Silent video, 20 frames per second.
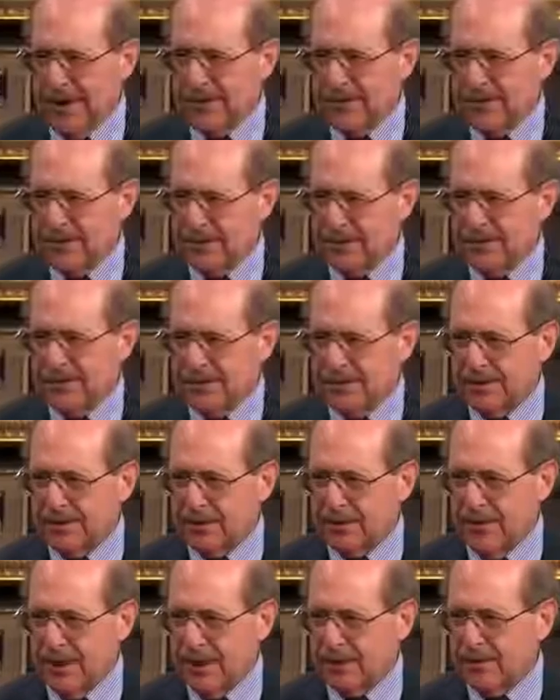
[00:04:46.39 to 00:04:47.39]
happens is the
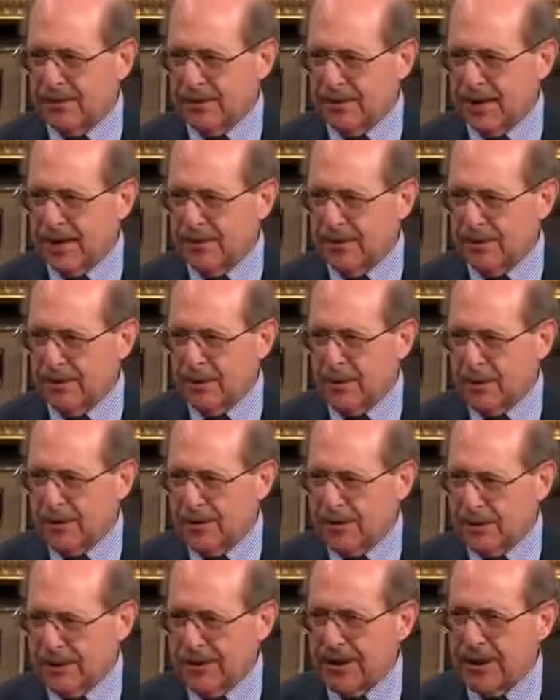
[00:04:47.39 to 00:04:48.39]
little microscopic
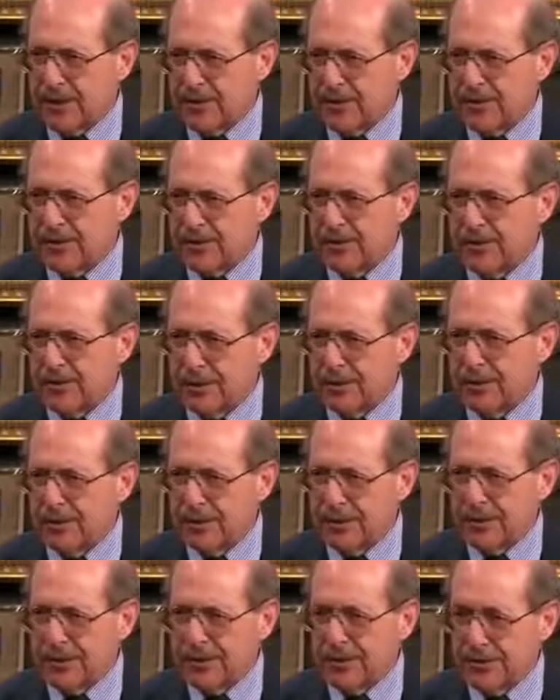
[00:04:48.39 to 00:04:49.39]
arteries that carry the dirty
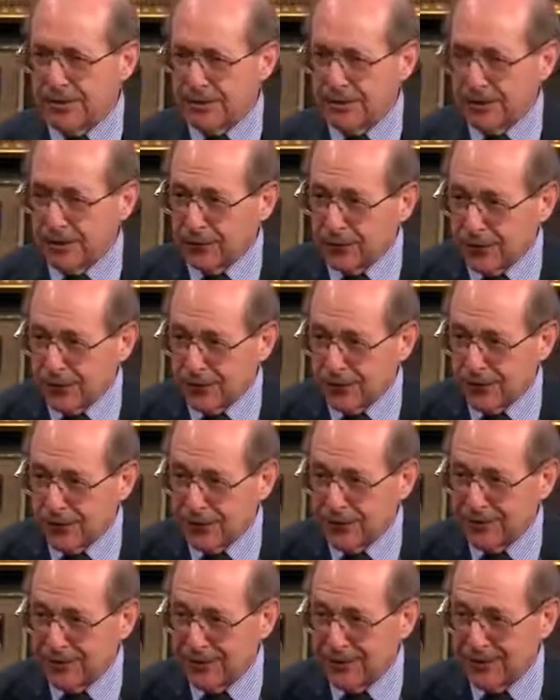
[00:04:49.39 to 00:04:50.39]
blood into the filtering
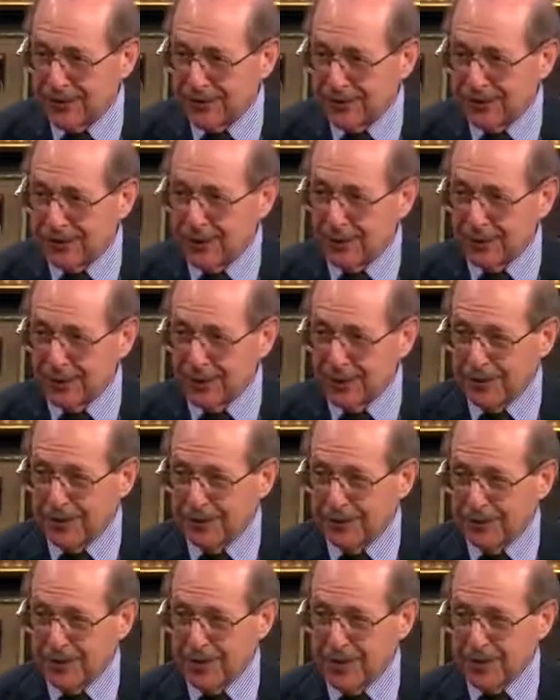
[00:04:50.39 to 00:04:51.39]
units are plugged.